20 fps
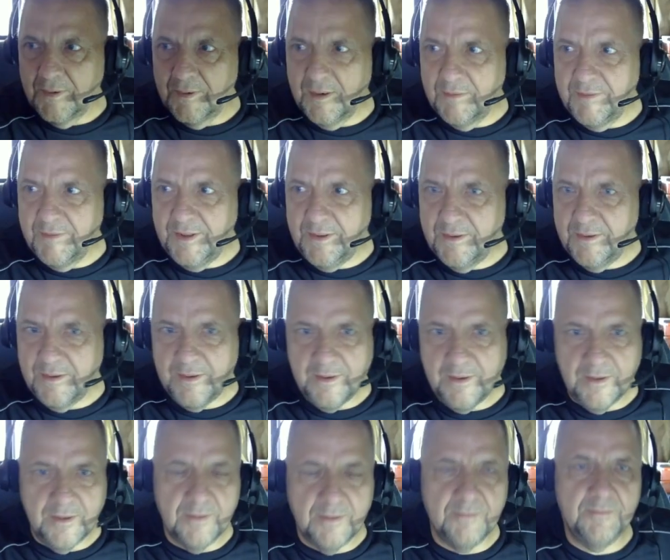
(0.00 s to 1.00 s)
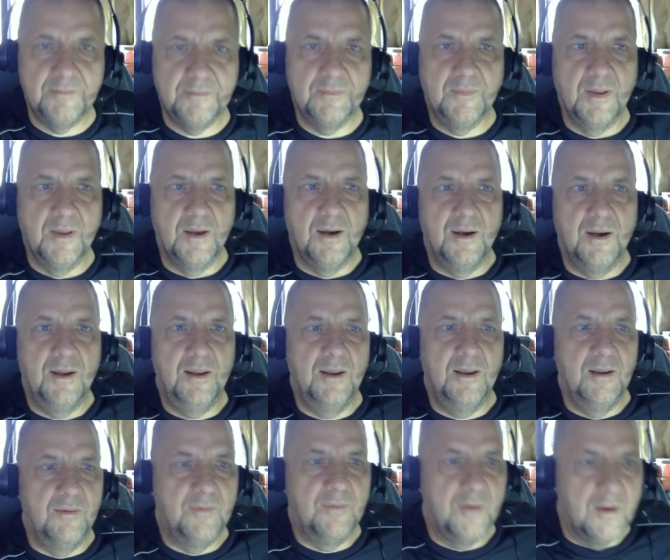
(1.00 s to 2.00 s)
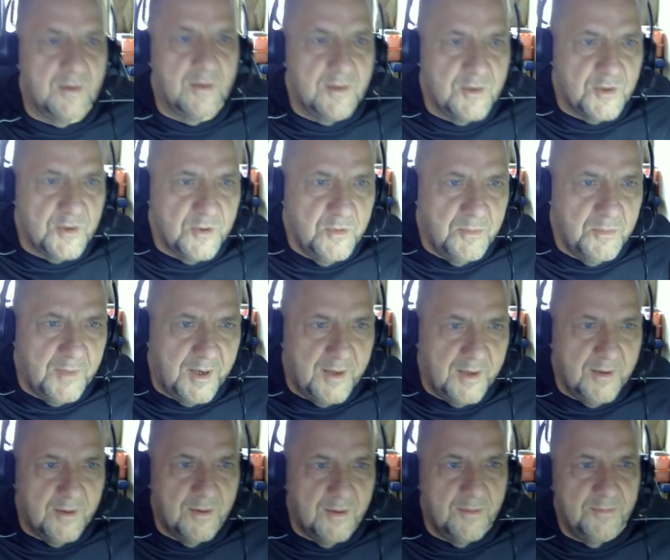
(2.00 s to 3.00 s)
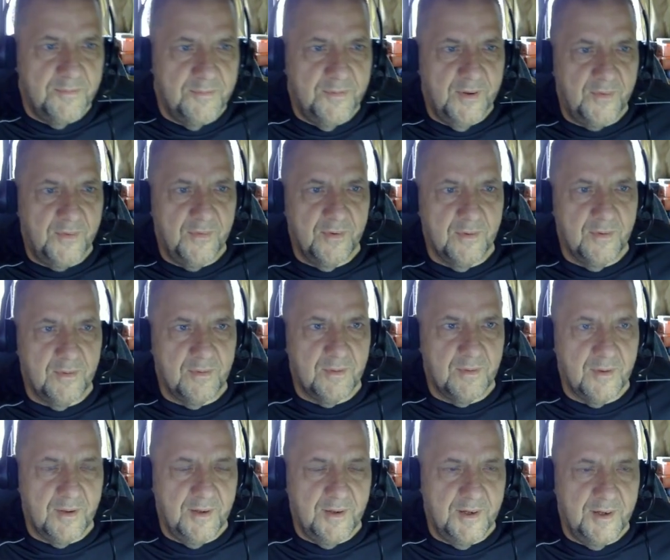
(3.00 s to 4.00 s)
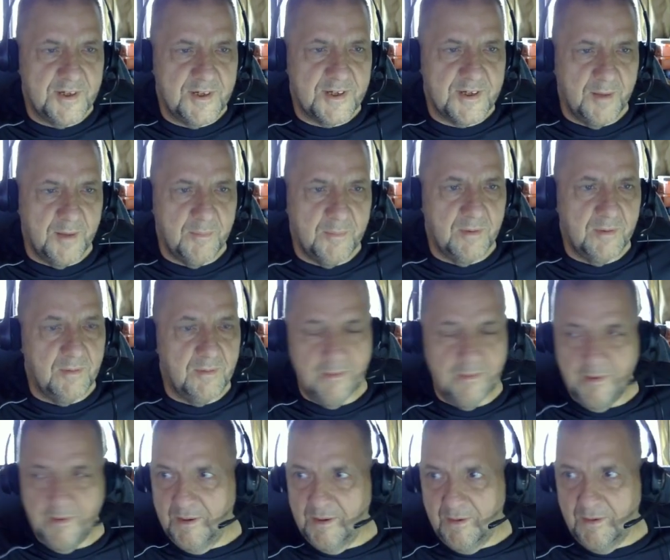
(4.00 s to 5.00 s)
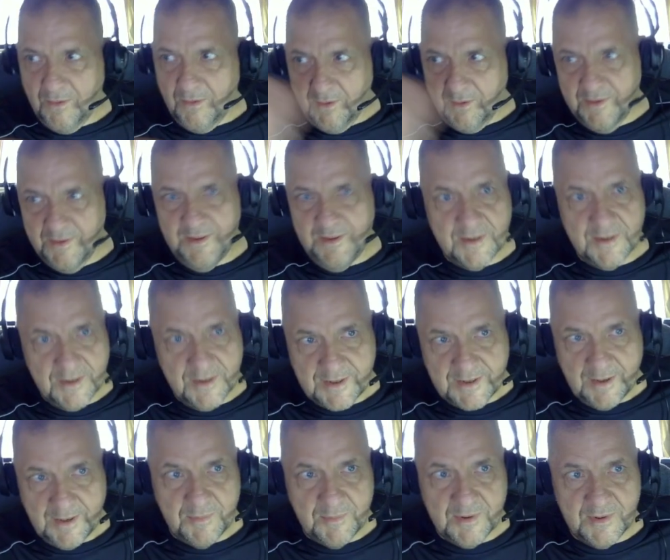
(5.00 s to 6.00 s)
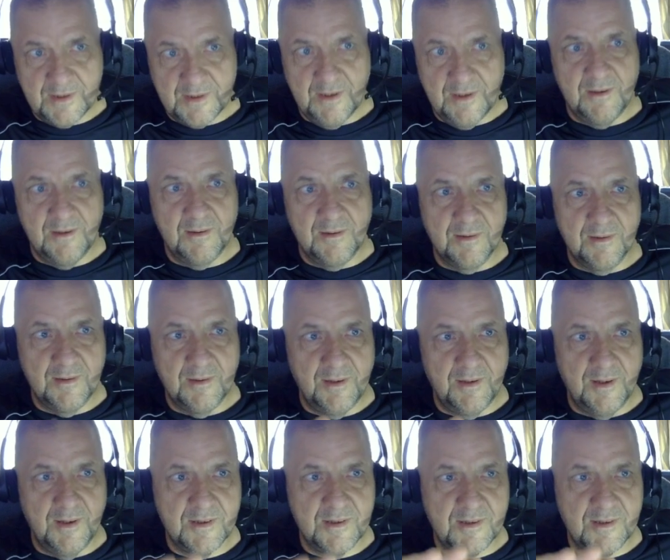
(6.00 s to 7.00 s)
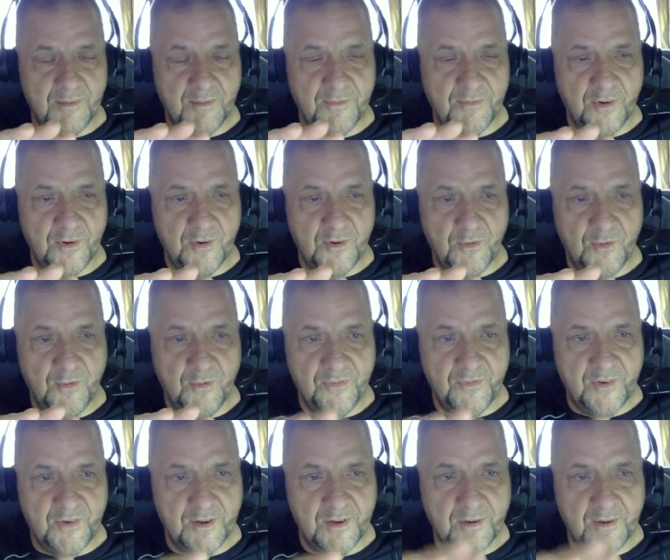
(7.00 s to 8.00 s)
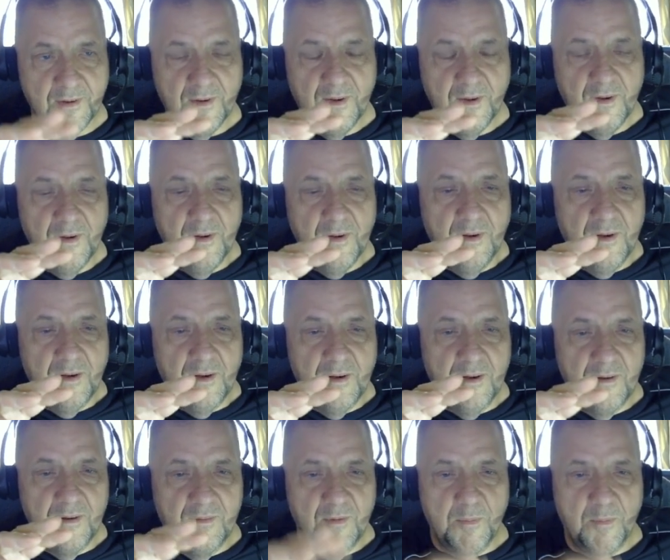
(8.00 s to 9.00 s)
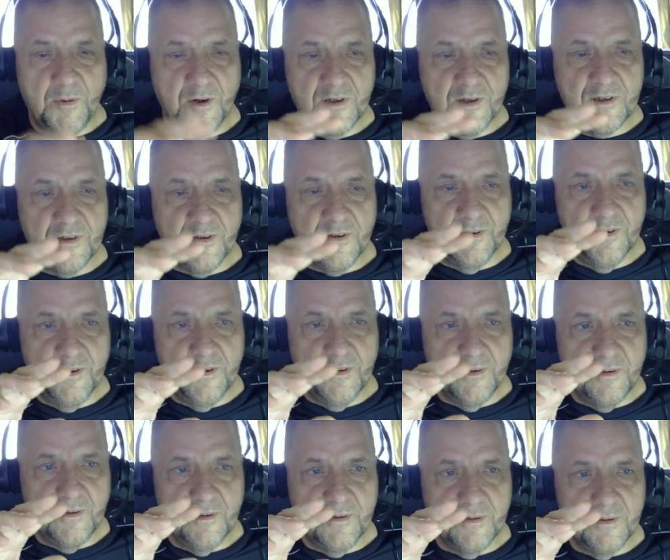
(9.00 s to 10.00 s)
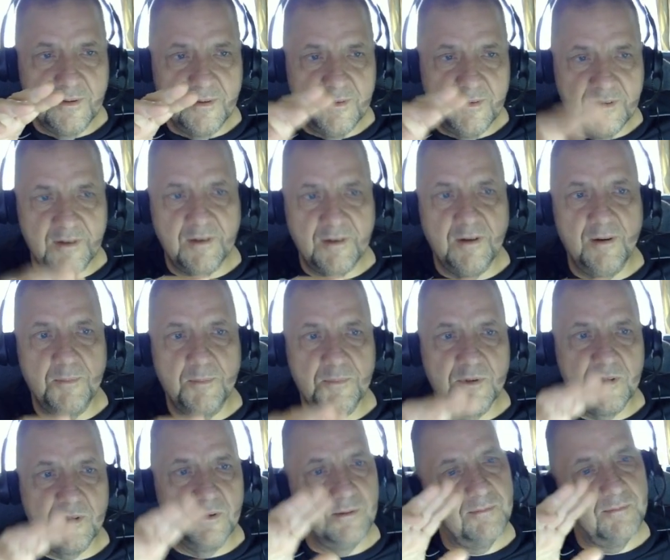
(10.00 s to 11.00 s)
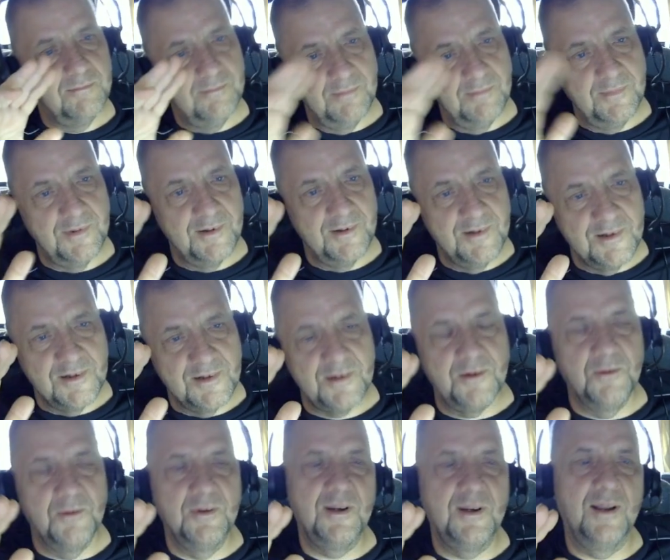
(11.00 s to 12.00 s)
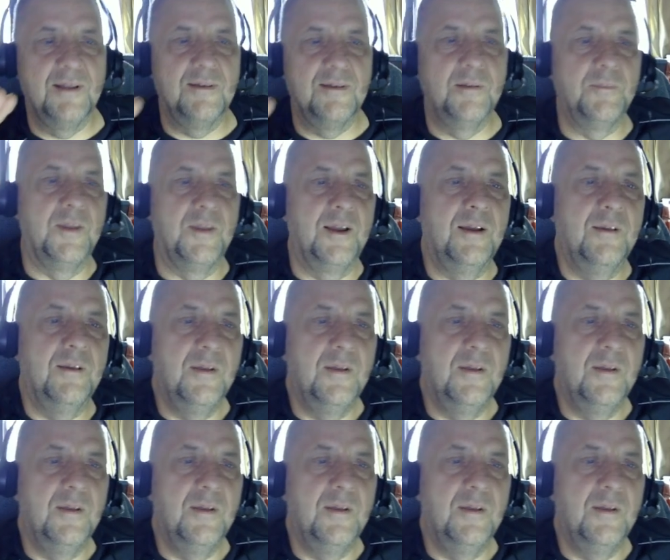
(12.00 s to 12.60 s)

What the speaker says: are we here. I have gone to my original example. All these examples are on the STM32 fun repository on GitHub, so you can just go and get them there.